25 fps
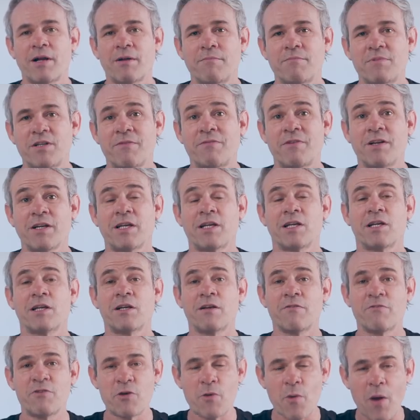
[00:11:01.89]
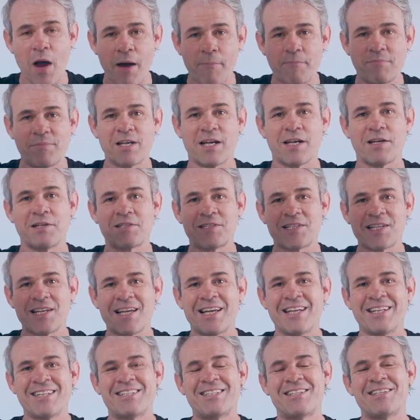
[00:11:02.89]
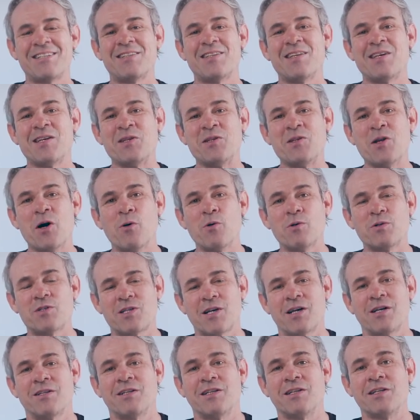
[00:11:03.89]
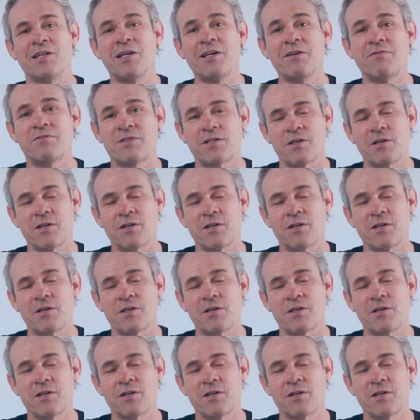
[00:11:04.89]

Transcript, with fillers: I'm definitely going to give you updates into the notes underneath.